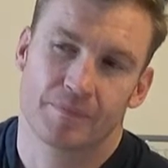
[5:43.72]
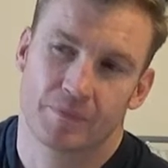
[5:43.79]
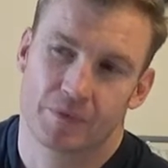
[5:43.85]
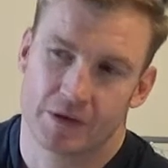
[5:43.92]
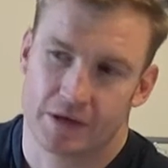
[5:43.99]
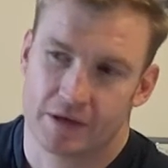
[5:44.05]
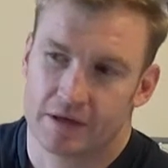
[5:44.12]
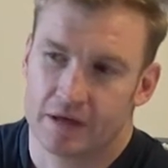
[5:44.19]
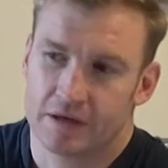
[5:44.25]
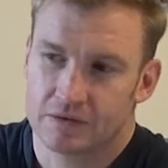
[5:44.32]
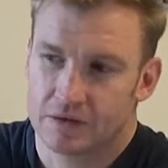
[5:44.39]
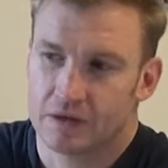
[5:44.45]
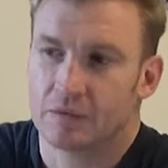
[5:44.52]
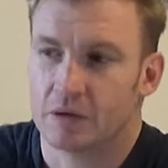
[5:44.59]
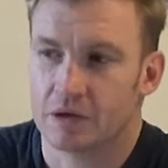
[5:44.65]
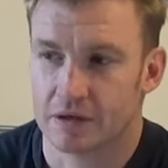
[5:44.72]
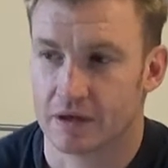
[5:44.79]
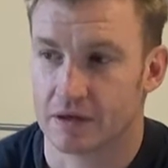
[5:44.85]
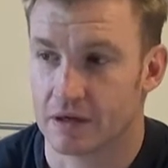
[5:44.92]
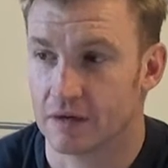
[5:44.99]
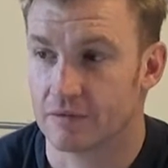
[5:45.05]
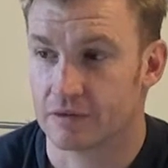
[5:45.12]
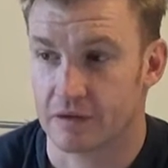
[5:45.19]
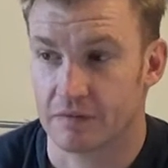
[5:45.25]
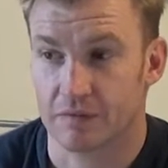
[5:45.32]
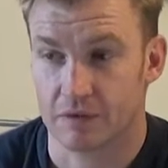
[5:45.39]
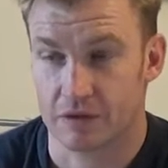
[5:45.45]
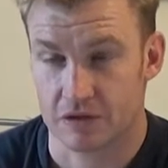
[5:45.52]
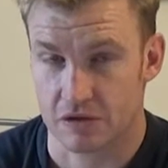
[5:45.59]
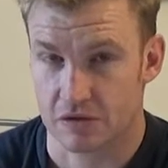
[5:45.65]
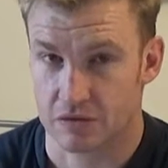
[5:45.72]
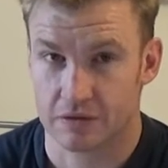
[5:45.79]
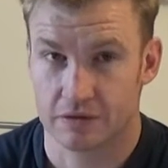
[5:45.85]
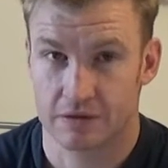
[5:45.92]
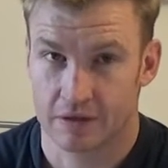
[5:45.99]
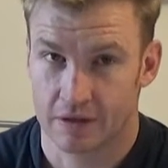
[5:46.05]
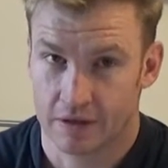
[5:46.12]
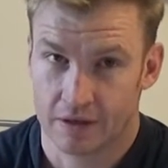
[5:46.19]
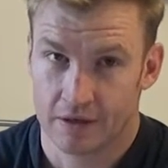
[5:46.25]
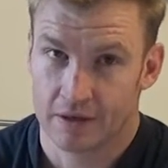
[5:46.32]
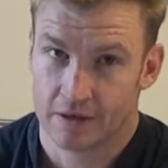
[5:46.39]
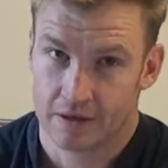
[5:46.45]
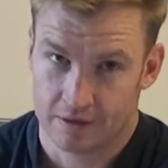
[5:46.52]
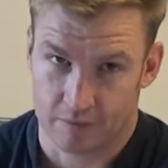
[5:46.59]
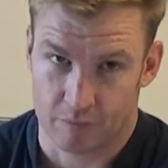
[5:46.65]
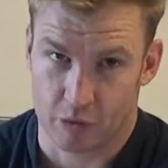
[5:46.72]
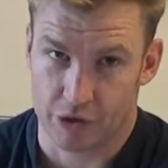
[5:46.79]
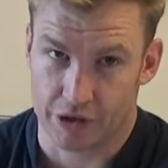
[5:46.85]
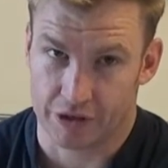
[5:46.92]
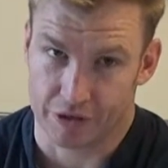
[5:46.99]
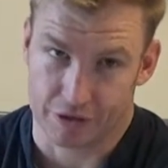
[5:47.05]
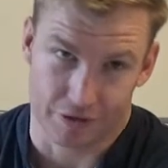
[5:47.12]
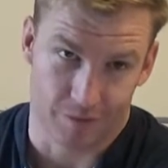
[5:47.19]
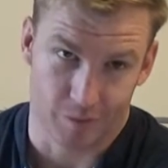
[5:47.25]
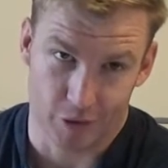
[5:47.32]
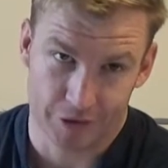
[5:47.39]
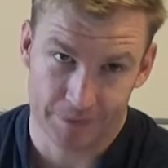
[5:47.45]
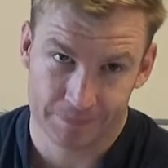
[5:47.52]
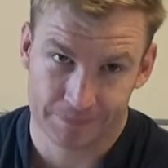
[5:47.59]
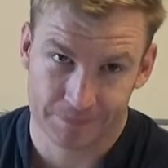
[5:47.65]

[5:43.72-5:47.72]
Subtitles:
Without a doubt, I'd love to have 3 children, a boy and a girl and a boy.